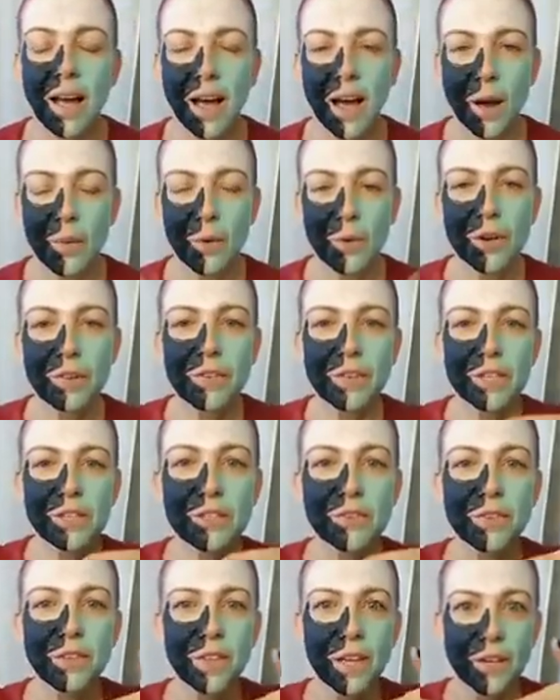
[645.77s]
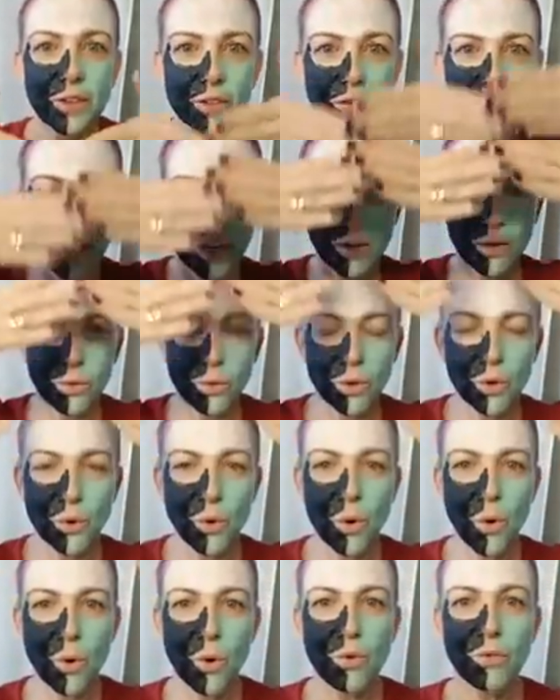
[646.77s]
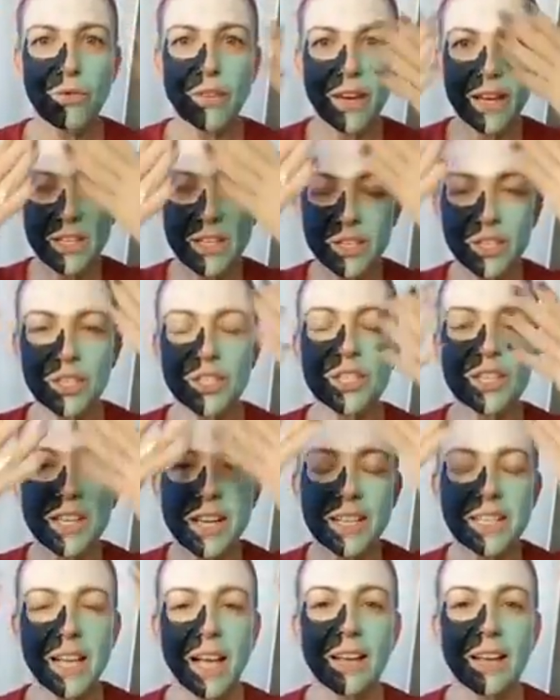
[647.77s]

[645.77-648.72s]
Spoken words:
Or if you just feel like you need your whole face just needs